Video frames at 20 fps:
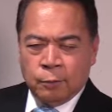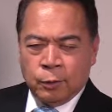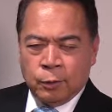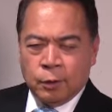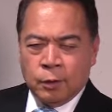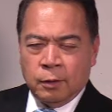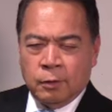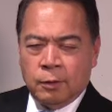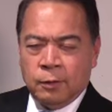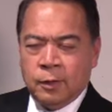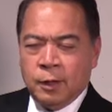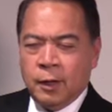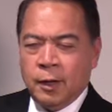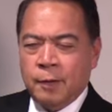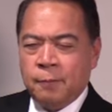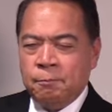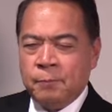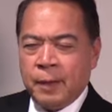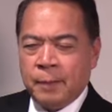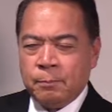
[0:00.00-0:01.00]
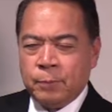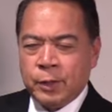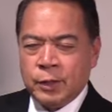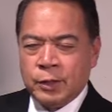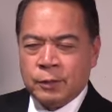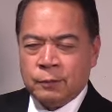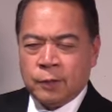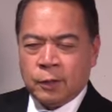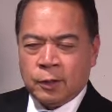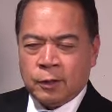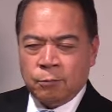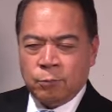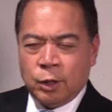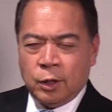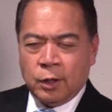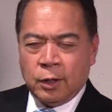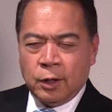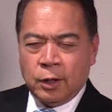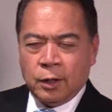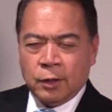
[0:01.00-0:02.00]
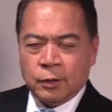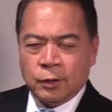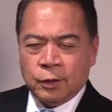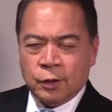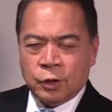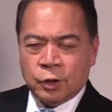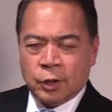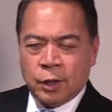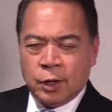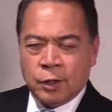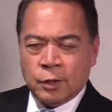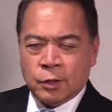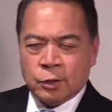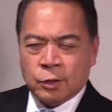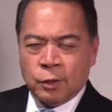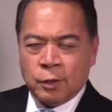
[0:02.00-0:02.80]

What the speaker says: good members of the community and the church,